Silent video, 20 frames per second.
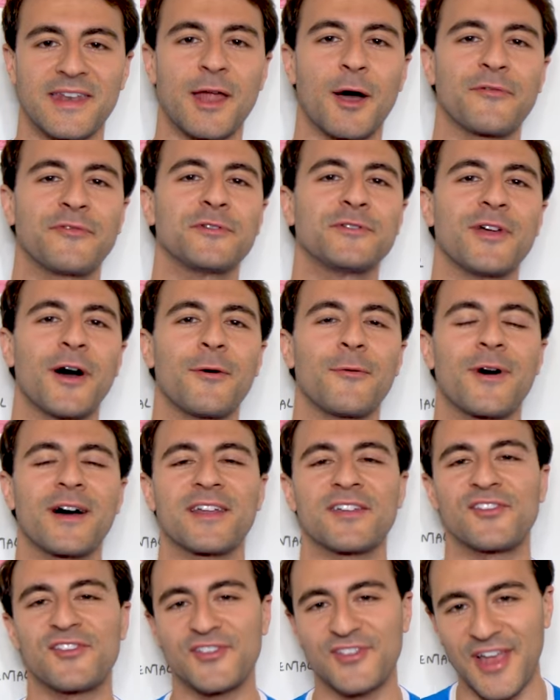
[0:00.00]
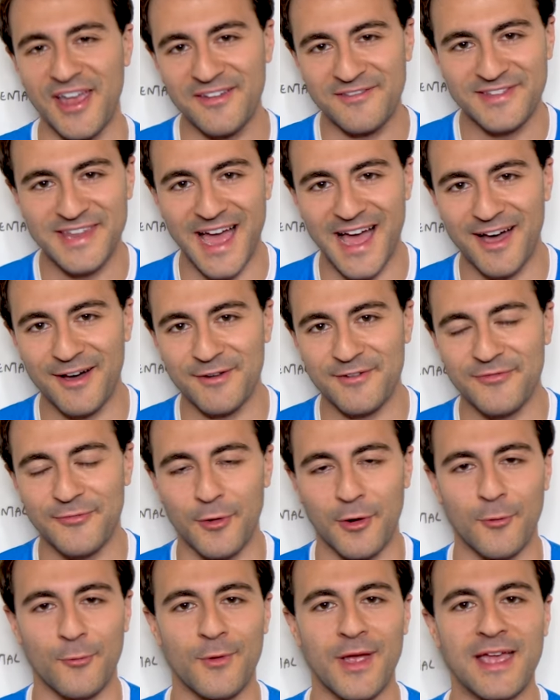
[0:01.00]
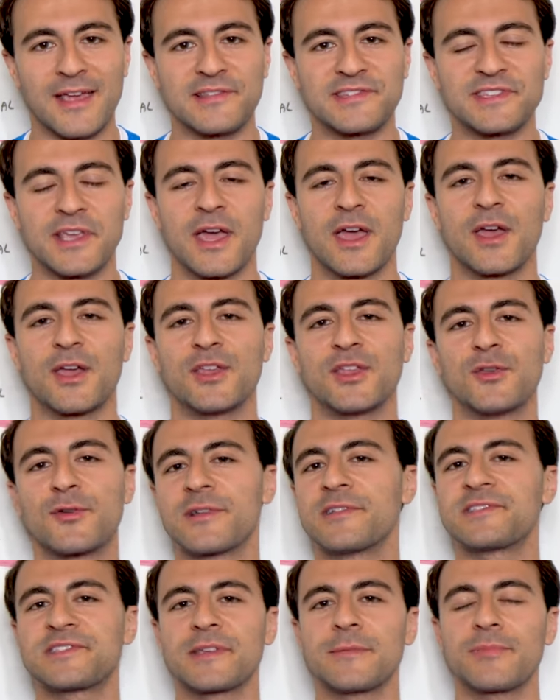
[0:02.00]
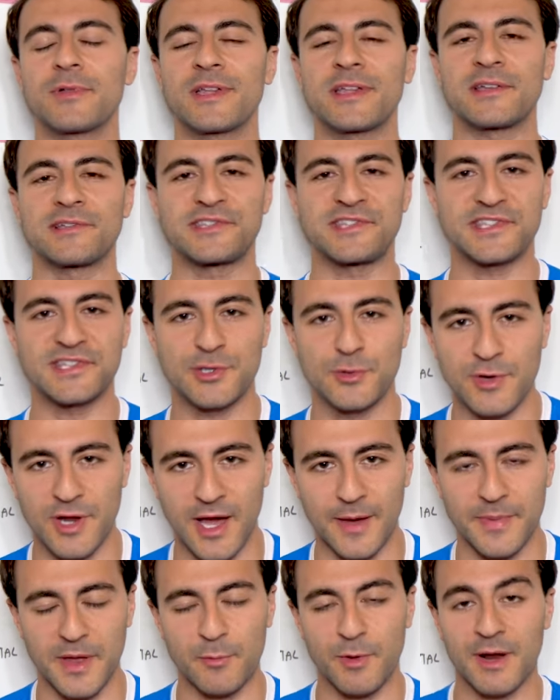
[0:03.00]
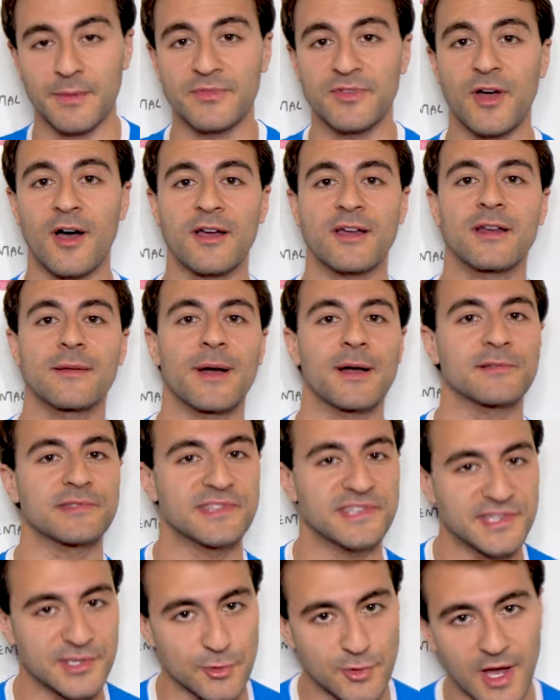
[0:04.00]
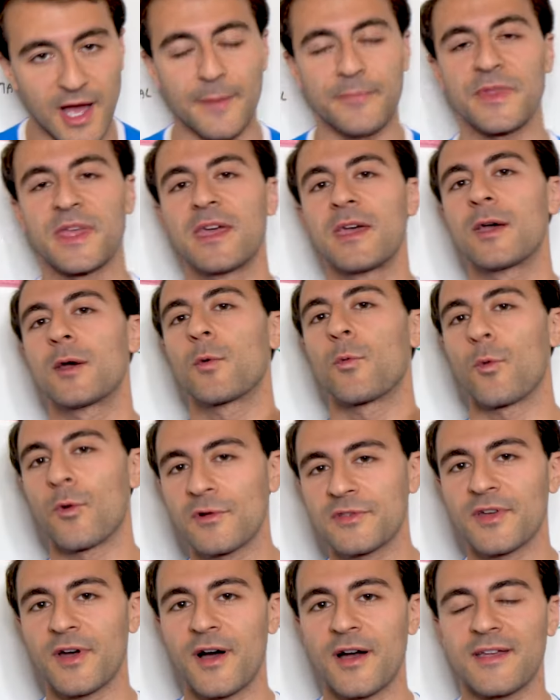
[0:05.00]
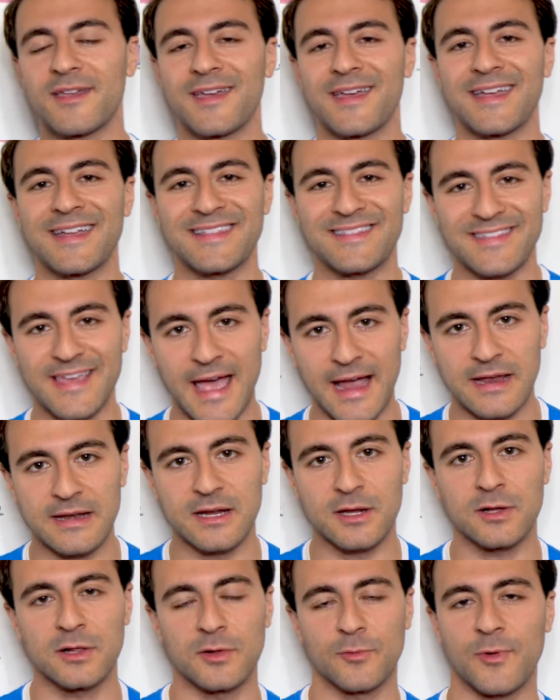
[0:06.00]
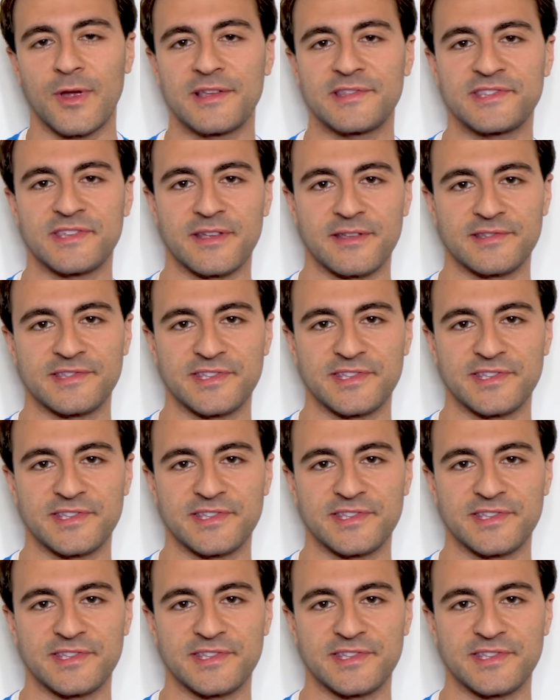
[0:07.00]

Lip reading: Now, if you don't want to shave down for a race, you can simply suit up. And when I'm talking about suit up, we're talking technical racing